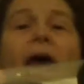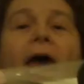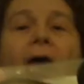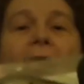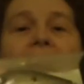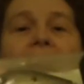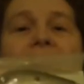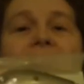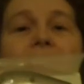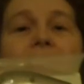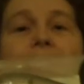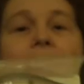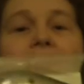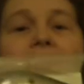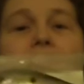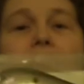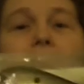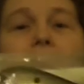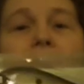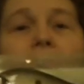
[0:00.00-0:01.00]
Has the
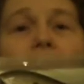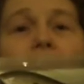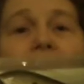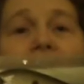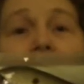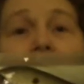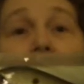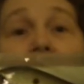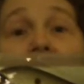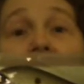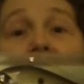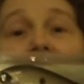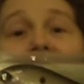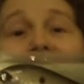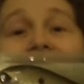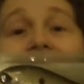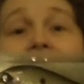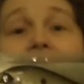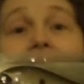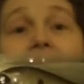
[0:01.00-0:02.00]
big bill, so it goes
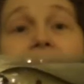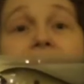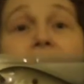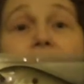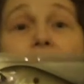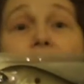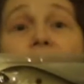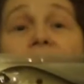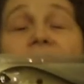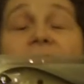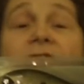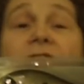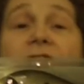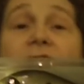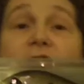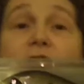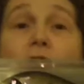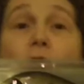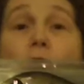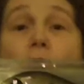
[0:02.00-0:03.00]
down deep where the
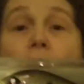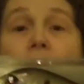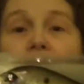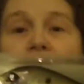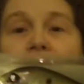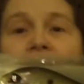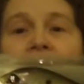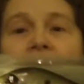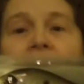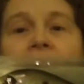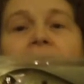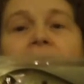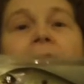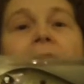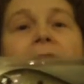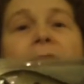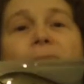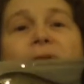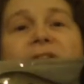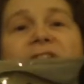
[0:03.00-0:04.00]
fish are.
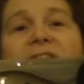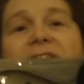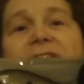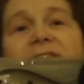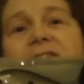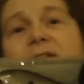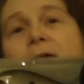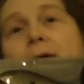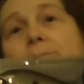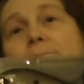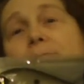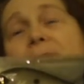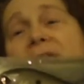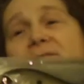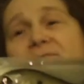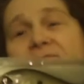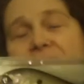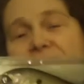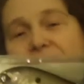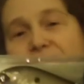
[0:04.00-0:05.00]
Imitates a bait
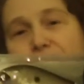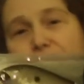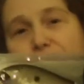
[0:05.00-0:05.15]
fish.